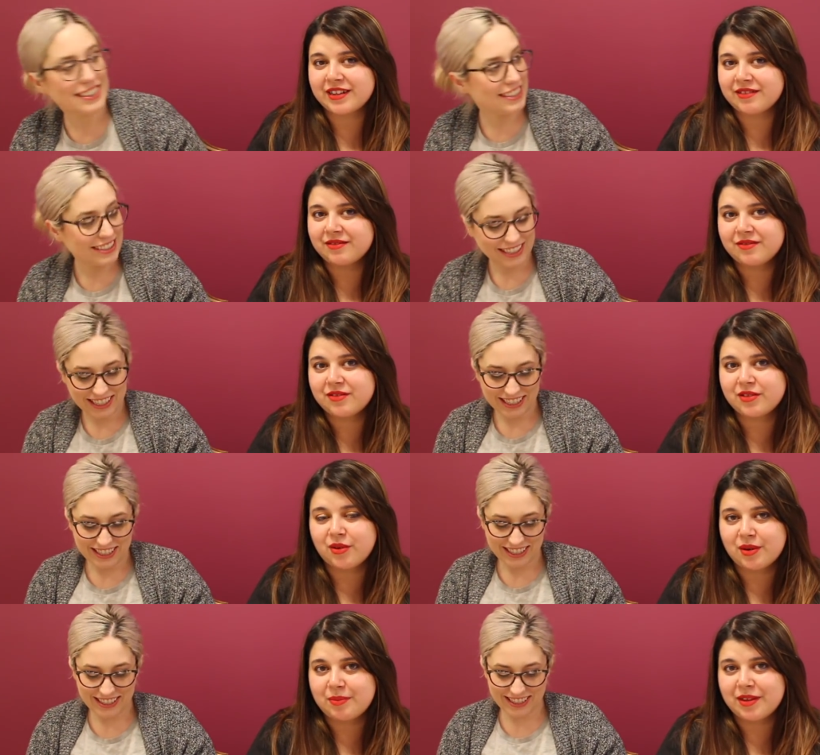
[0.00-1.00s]
Speaker 1: can
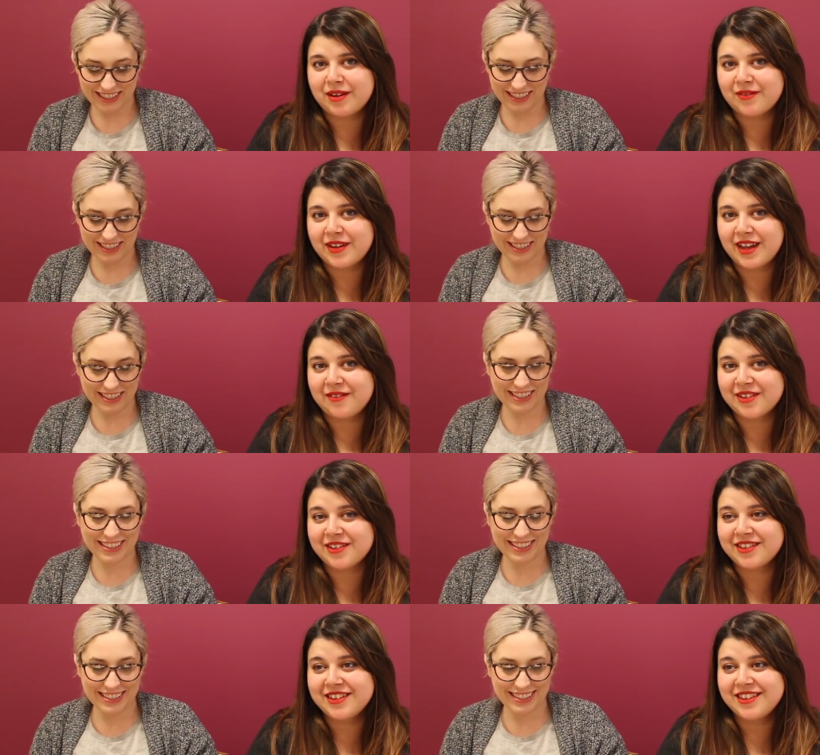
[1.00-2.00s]
go up there if I have
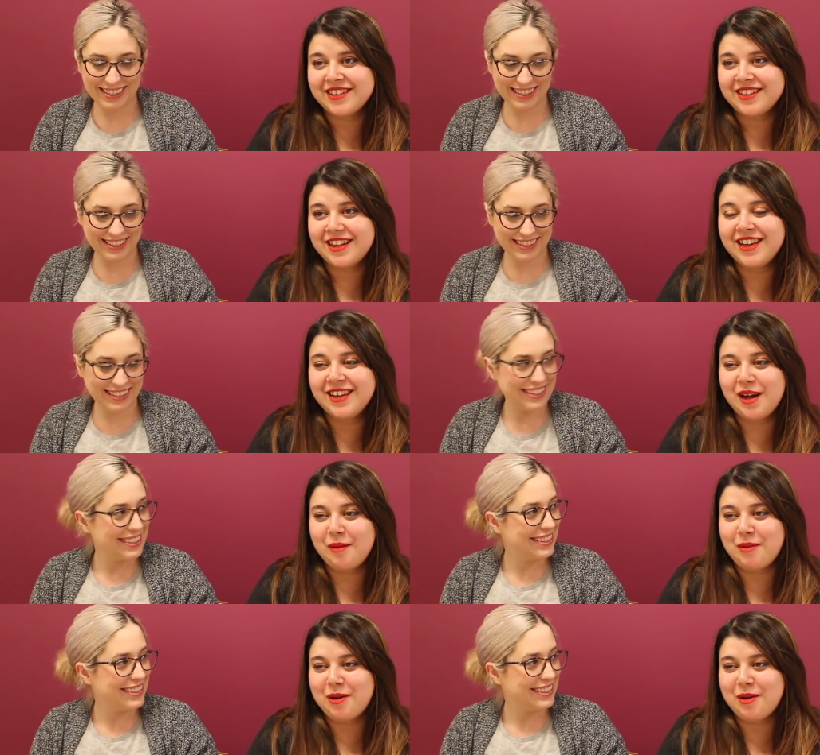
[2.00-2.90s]
a a